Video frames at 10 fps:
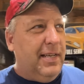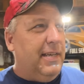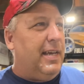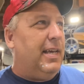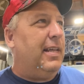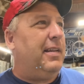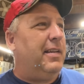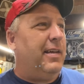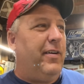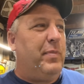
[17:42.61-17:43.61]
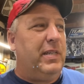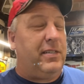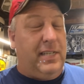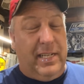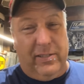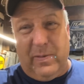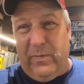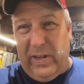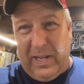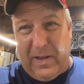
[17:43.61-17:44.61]
And I've been sent some
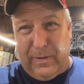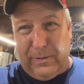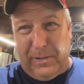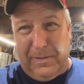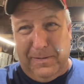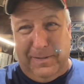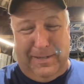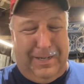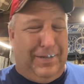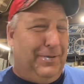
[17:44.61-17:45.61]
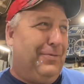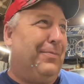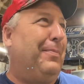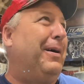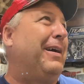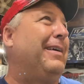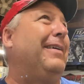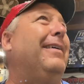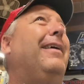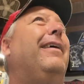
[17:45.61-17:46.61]
videos. Oh my
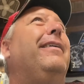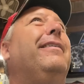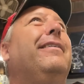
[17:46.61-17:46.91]
God.